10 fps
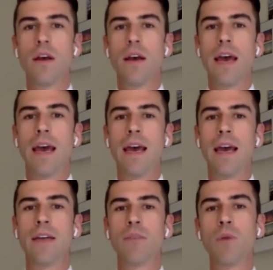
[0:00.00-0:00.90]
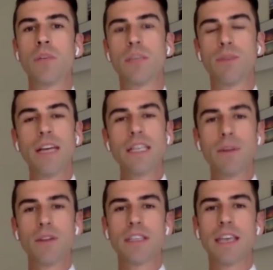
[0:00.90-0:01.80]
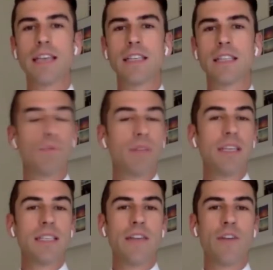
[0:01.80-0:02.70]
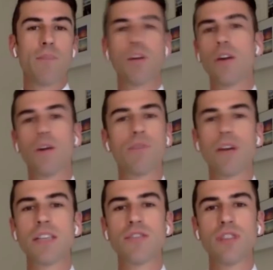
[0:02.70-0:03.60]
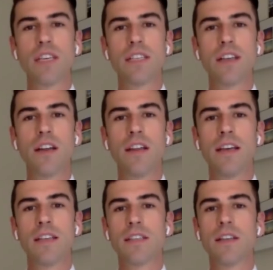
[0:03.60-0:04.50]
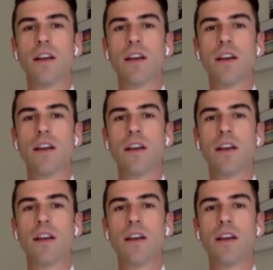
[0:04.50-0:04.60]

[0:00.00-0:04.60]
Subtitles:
And what was surprising about this case is the police never put out a press release on this.